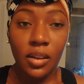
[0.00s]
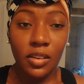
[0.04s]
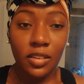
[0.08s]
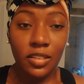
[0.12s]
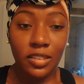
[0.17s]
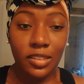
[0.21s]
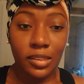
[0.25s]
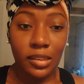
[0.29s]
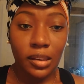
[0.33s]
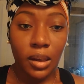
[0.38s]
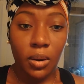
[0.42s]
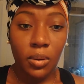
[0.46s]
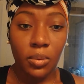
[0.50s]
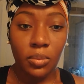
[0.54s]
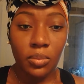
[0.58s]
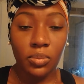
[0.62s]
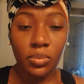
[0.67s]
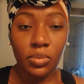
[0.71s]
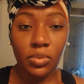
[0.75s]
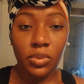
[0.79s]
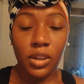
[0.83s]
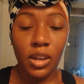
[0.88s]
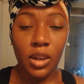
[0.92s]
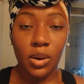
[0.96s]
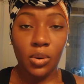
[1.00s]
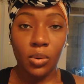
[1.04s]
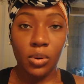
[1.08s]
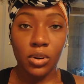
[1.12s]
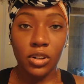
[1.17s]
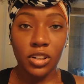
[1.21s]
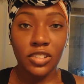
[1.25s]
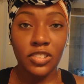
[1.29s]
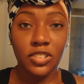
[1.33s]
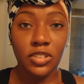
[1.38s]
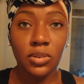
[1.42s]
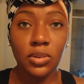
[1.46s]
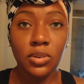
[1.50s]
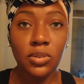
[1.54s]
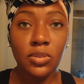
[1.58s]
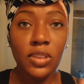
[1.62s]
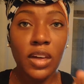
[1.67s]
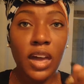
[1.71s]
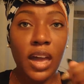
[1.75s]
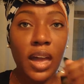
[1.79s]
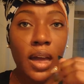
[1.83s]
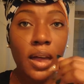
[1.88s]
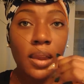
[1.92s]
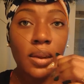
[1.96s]
So in order to do
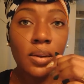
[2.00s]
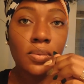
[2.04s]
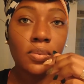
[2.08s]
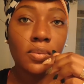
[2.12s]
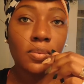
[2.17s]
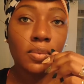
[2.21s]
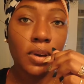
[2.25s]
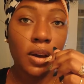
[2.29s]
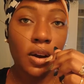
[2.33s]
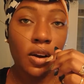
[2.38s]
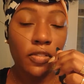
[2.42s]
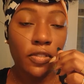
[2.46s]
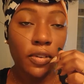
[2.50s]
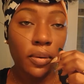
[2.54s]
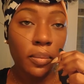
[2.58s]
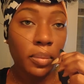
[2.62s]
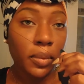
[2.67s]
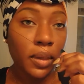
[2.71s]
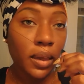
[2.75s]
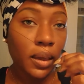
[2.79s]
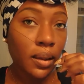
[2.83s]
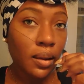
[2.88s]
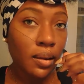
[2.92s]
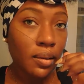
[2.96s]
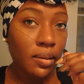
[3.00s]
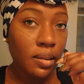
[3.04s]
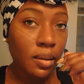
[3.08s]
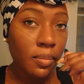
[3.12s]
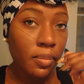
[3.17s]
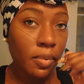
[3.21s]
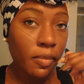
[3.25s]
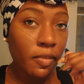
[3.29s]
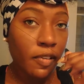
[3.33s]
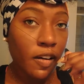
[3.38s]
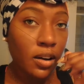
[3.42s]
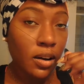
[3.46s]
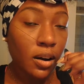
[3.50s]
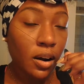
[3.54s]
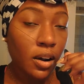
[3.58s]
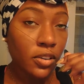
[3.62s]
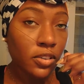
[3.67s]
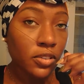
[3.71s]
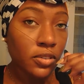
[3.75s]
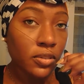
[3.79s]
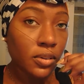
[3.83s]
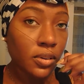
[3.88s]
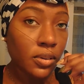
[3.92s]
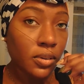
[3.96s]
that, we go from the tip of our
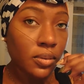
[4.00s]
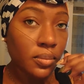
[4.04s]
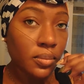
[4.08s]
nostril